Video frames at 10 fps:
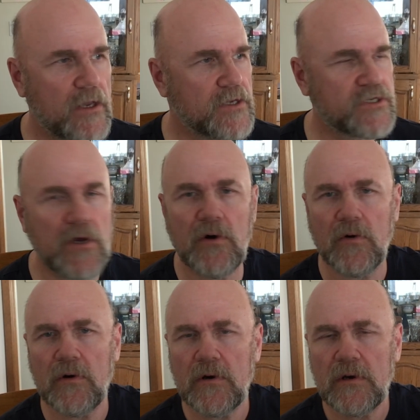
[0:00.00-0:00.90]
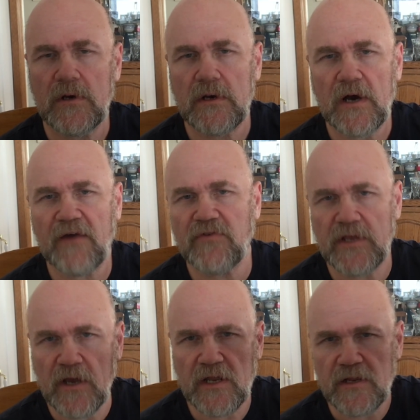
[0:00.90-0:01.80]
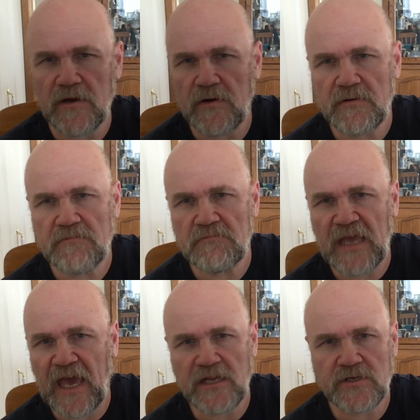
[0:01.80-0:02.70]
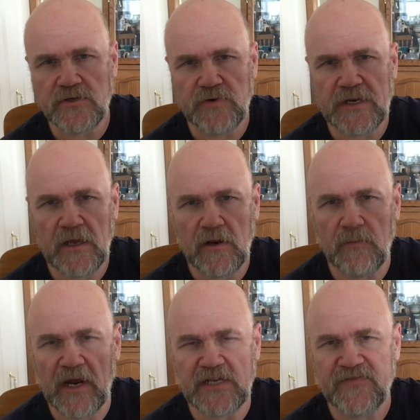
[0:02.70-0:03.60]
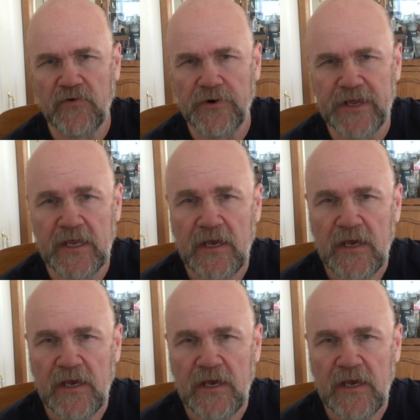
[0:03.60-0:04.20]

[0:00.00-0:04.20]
So I've really gone to canisters right down to -40,